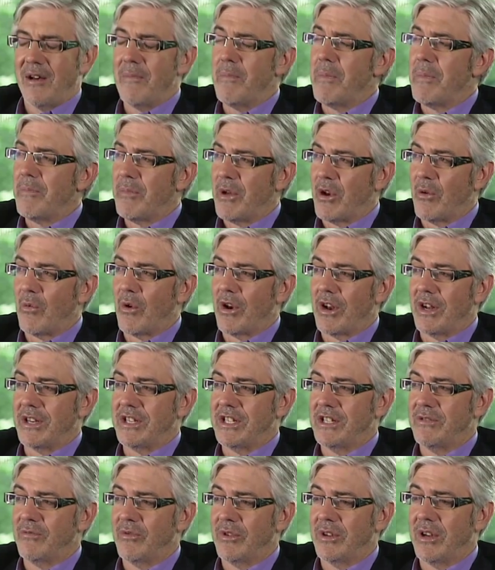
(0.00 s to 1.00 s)
Um, but what I
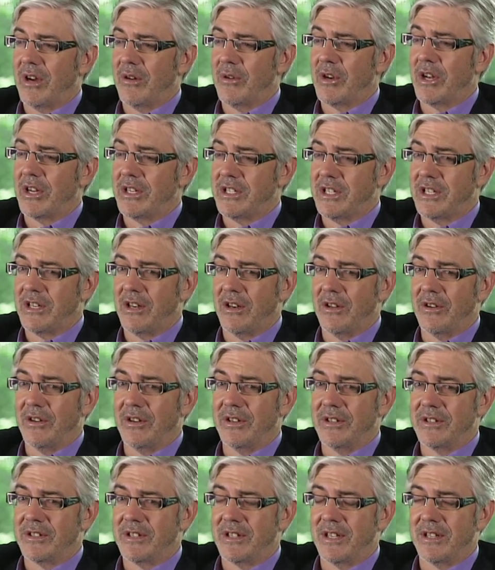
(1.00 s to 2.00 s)
did what I did
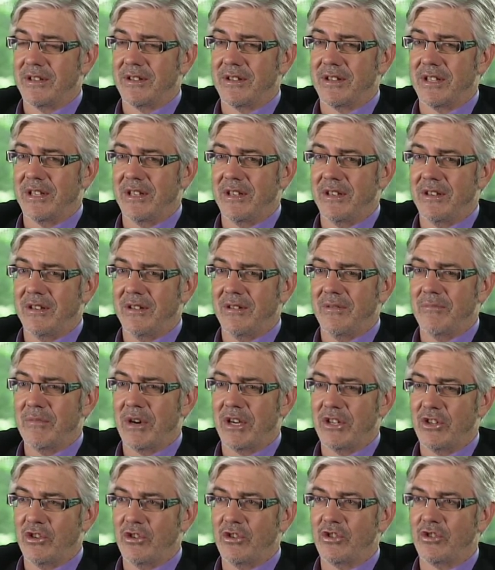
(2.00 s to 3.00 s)
learn is that the
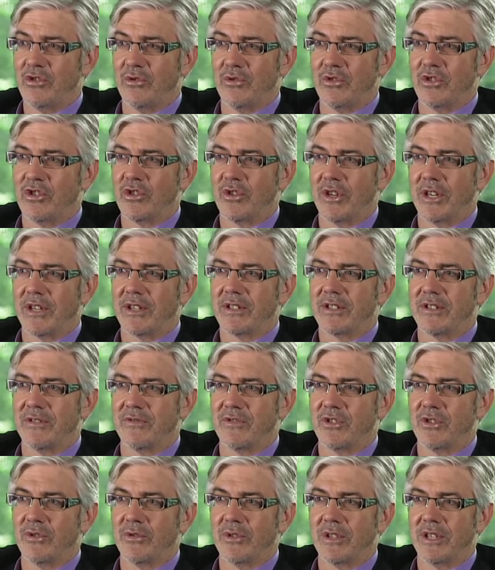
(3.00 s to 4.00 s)
my usual tricks
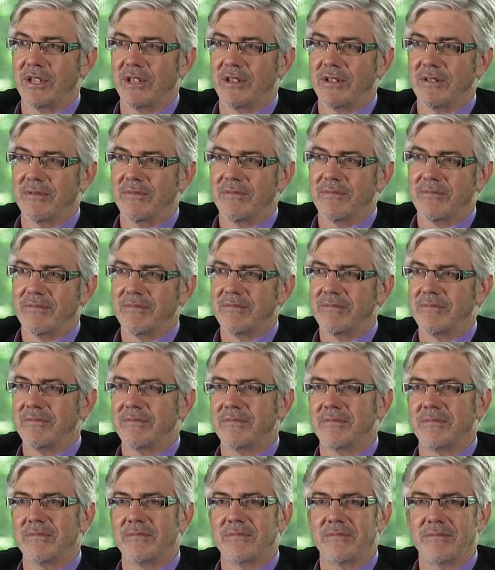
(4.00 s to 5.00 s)
of talking,
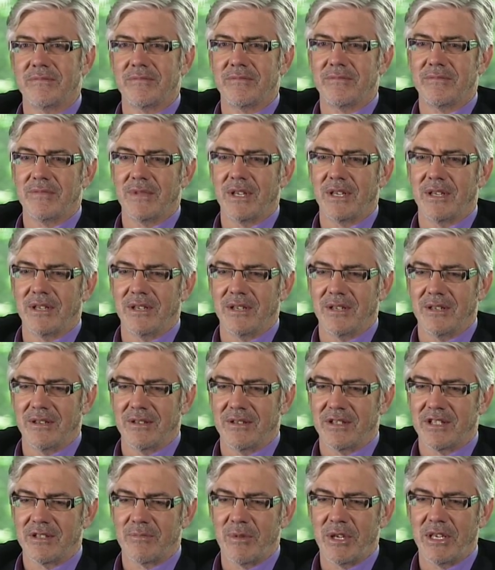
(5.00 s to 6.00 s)

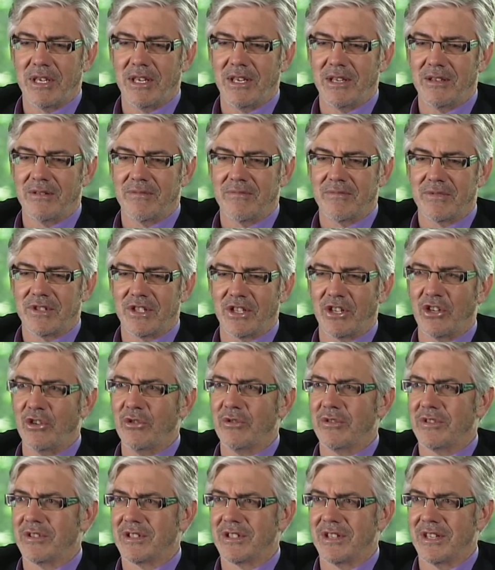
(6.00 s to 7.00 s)
uh, speaking
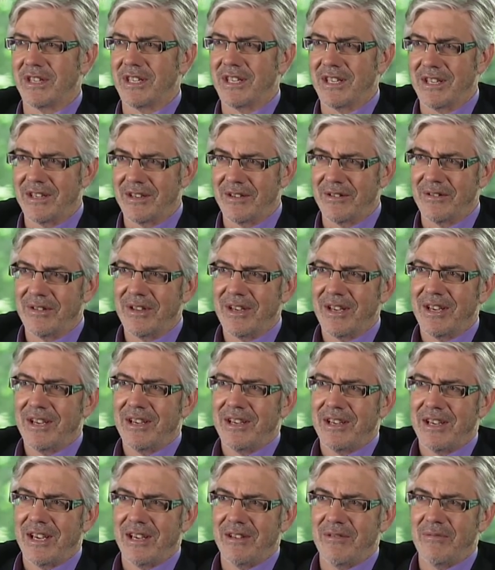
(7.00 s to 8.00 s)
circuitously and,
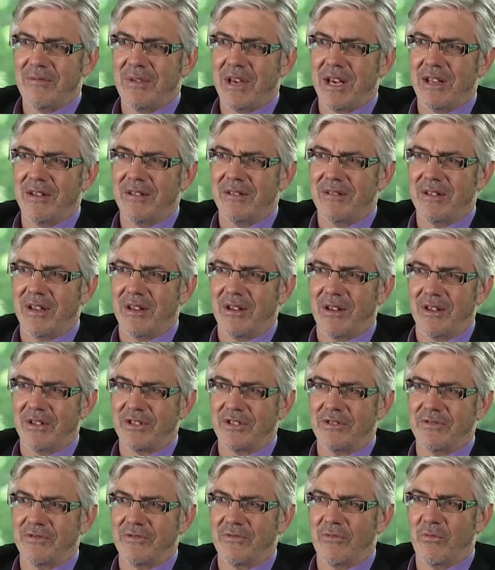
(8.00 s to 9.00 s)
and and
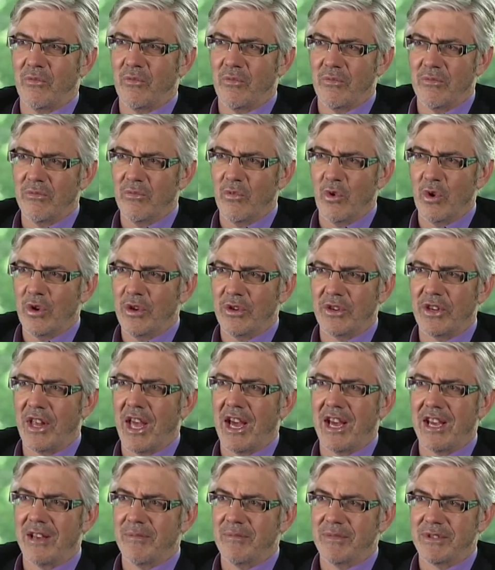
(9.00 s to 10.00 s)
lots of word
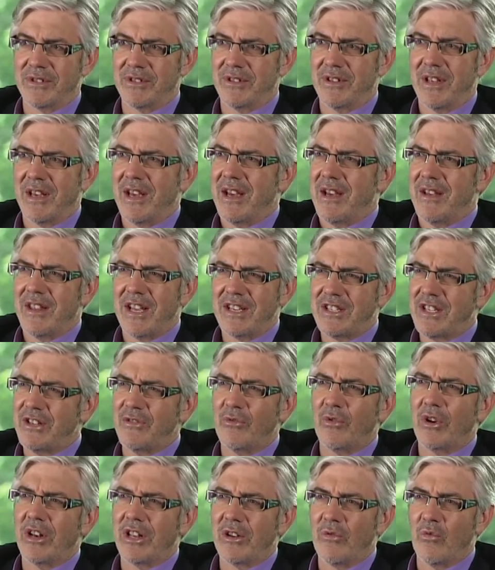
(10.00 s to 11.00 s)
games that
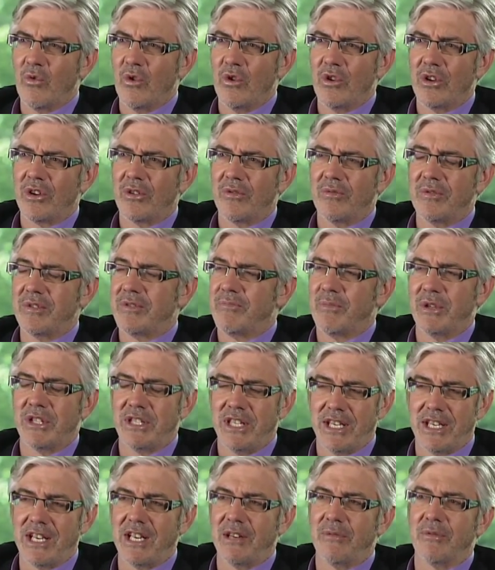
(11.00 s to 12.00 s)
didn't really work,
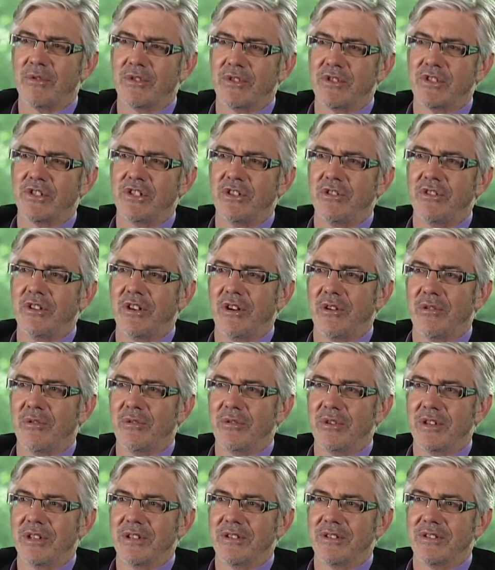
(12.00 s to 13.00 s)
particularly with the
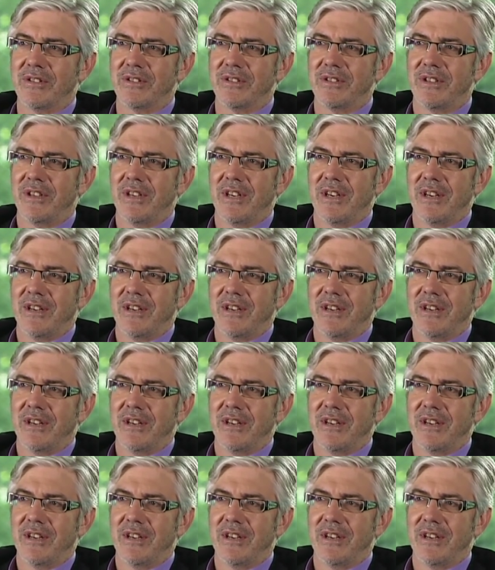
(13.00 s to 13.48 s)
studio audience.